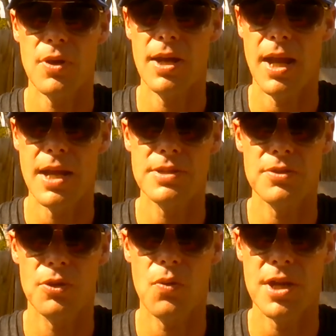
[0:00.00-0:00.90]
try to
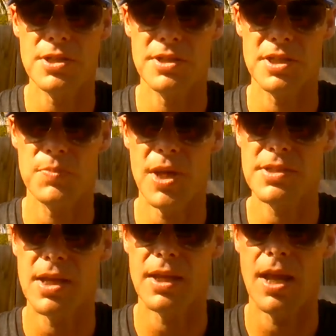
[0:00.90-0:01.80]
answer your questions as
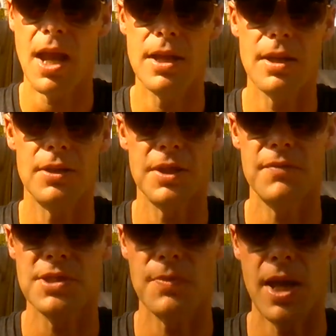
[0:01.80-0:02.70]
best I can. I'll give
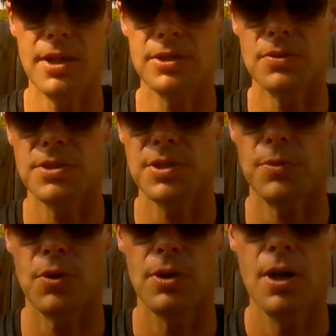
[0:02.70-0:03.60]
you some anecdotes
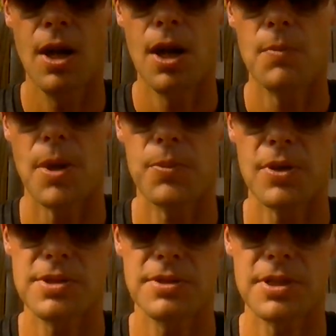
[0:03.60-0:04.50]
about my
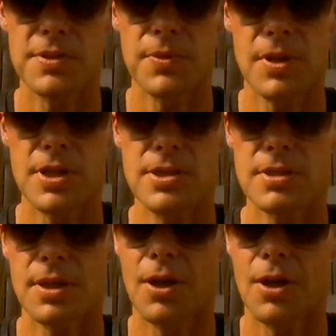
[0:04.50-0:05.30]
personal experience.